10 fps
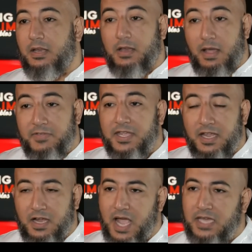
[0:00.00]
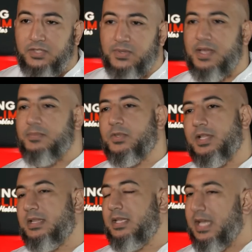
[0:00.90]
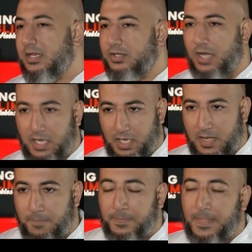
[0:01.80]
loving and kind to them so that they can, inshallah,